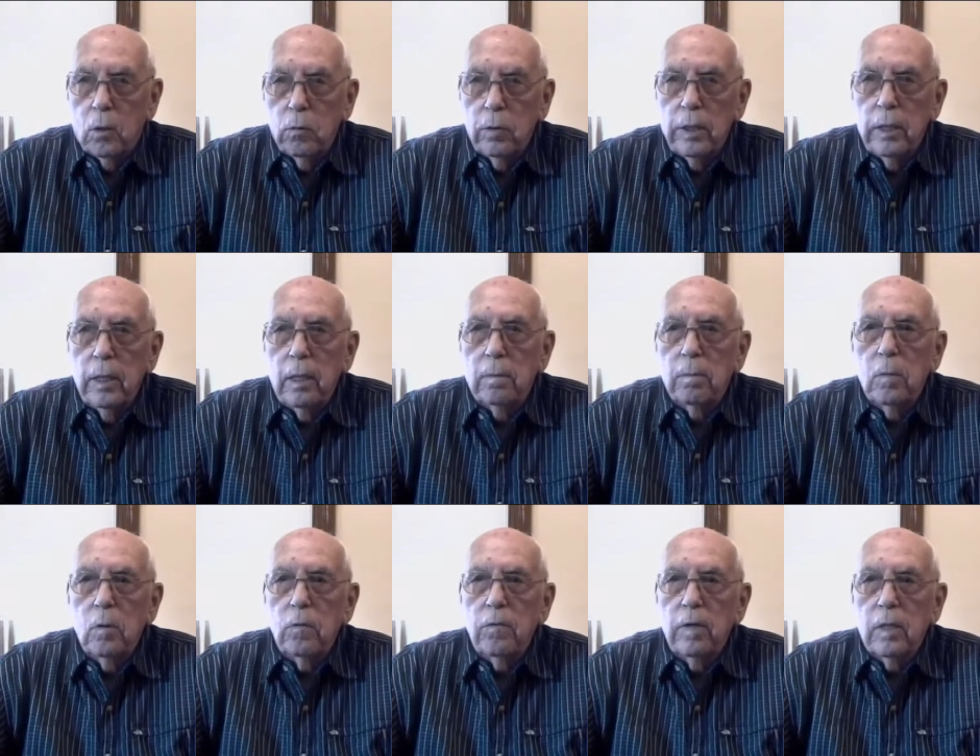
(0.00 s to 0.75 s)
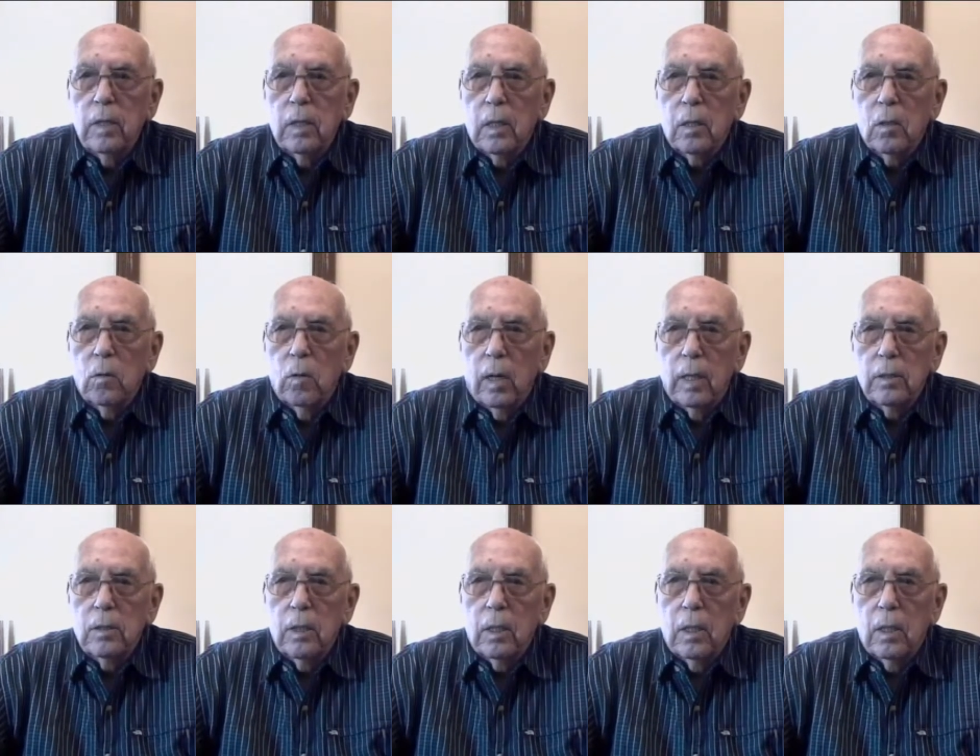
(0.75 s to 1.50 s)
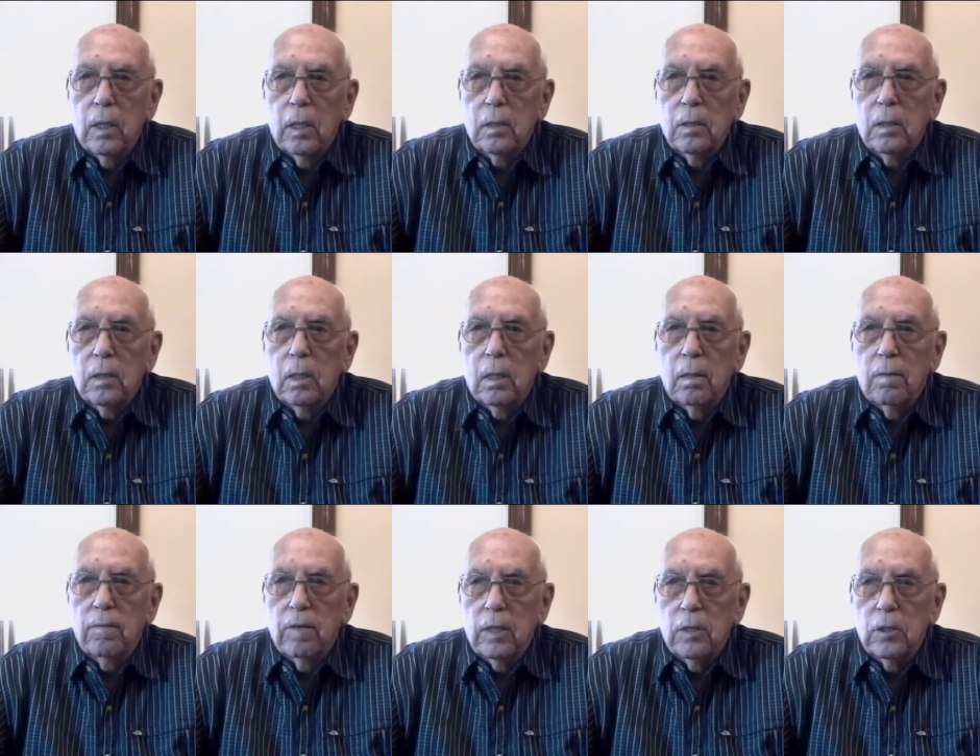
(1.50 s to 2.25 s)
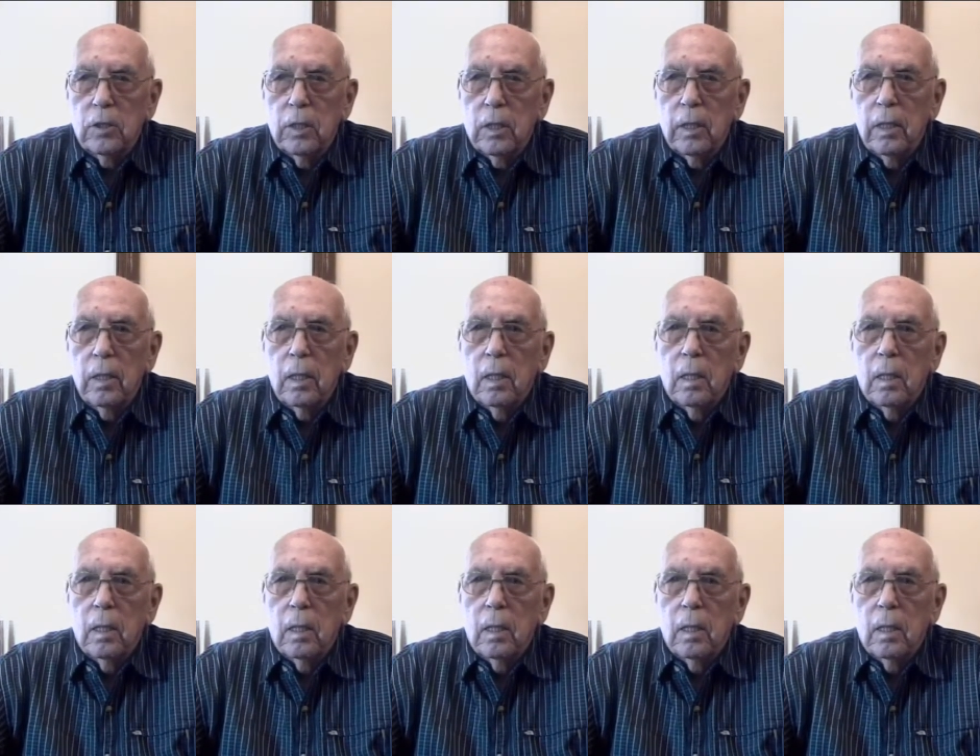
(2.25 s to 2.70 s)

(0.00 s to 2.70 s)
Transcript: we did move into Quonset huts eventually.